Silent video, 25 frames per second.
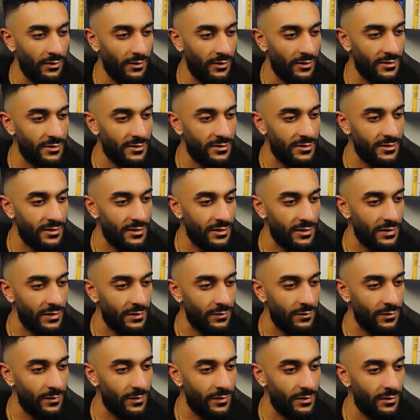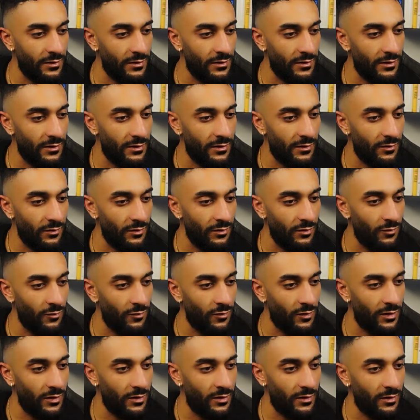Let's see, we've been on
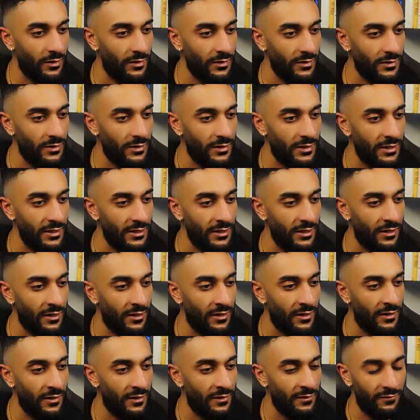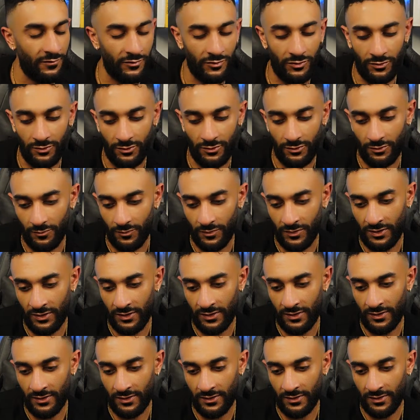T line for 32
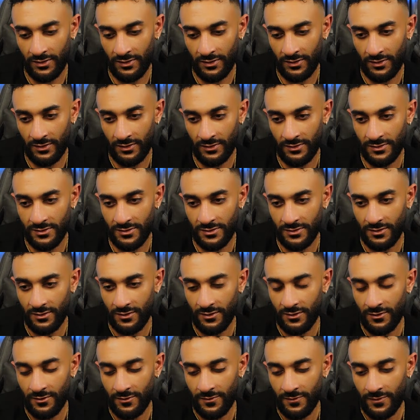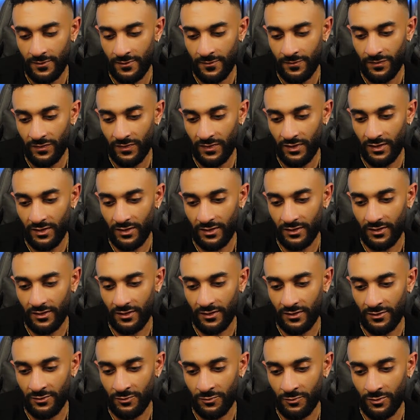minutes. I
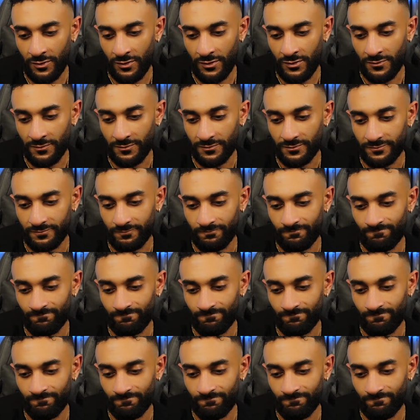kind of want to